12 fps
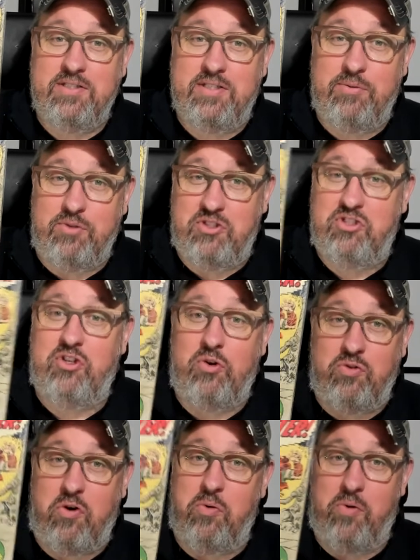it was so
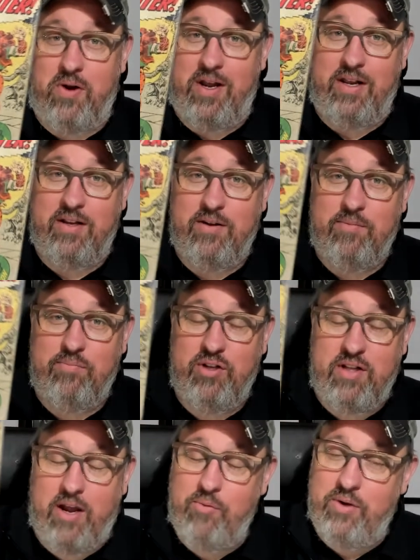low grade.
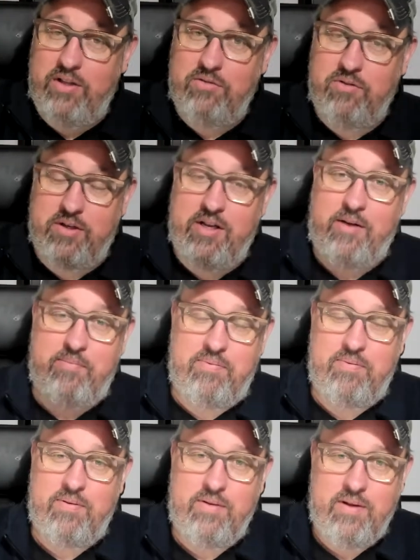But I went and looked up
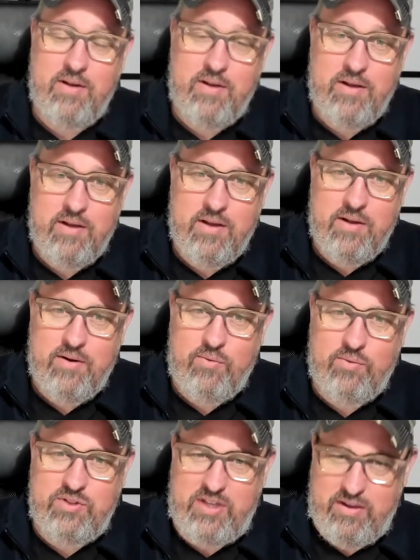
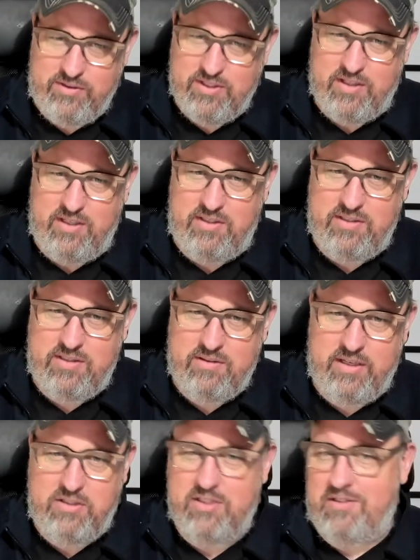sales on these,
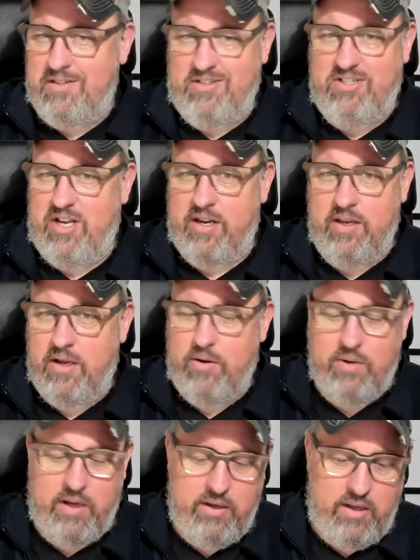like just to check it out.